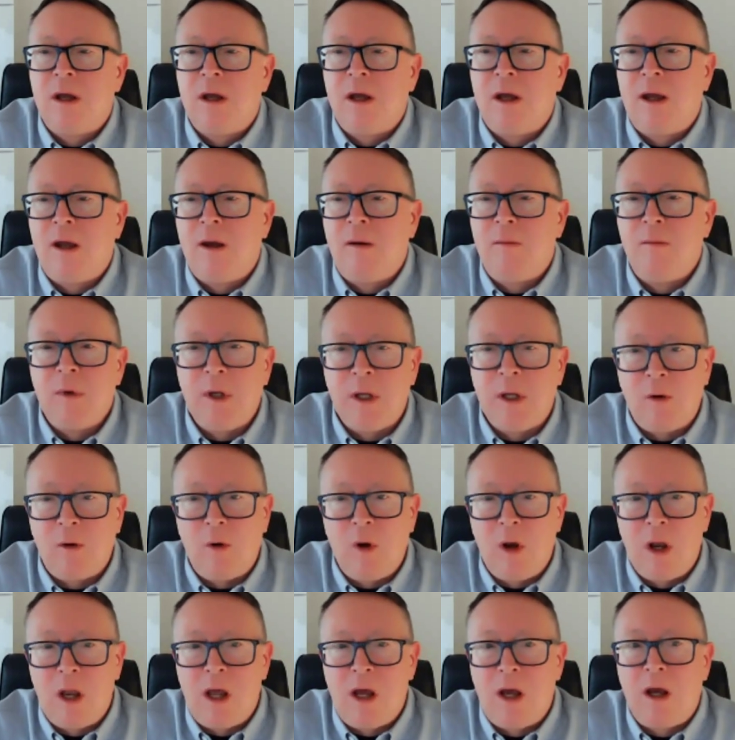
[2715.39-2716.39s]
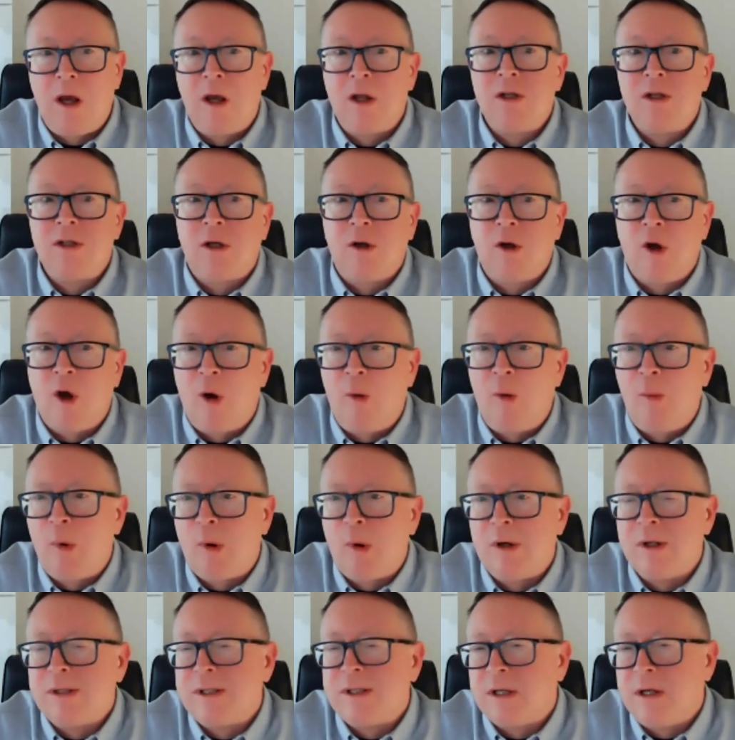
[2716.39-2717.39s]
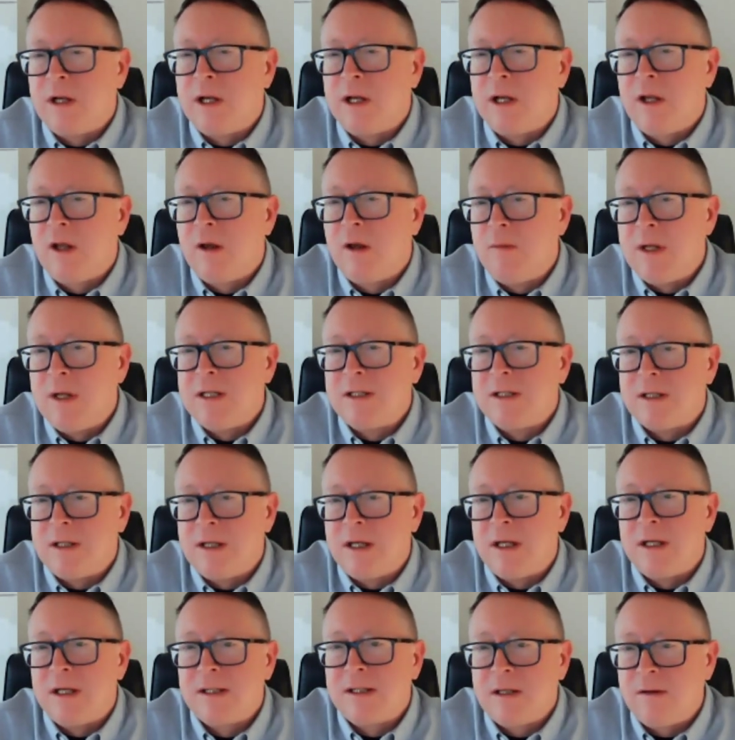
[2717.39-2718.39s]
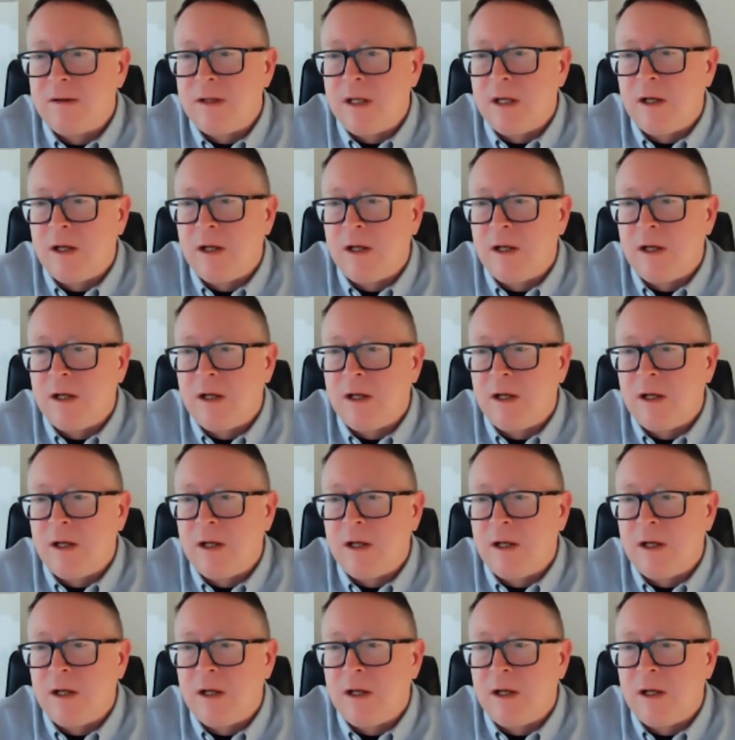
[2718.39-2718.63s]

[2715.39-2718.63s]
Larger corporates are going to come into this.